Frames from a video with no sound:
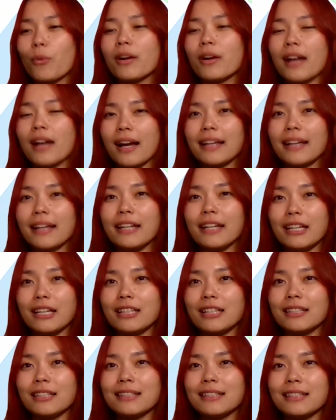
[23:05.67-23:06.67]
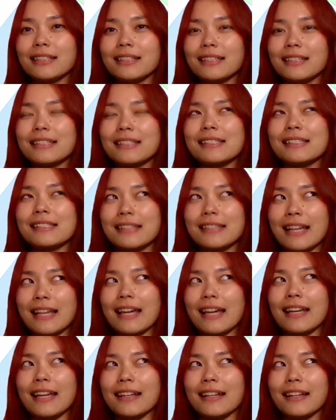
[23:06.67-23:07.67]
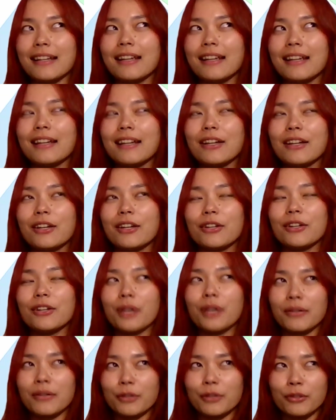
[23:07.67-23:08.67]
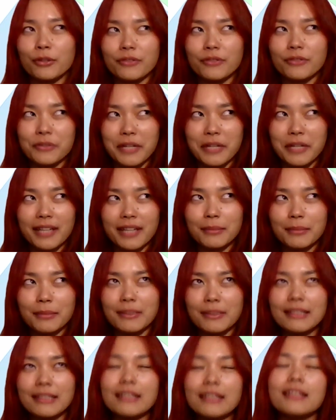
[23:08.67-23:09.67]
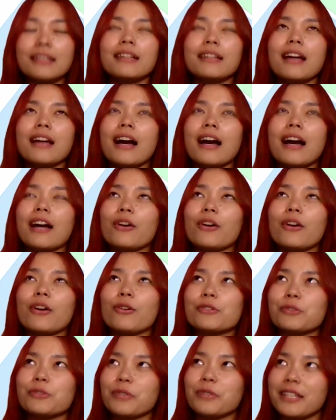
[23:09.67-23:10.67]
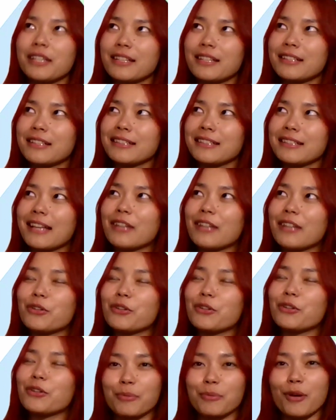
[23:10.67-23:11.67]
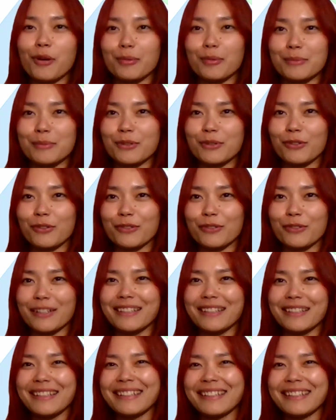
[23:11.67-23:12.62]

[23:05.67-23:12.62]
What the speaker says: What I hear is that you have a lot of creativity. I also hear that you're a problem solver.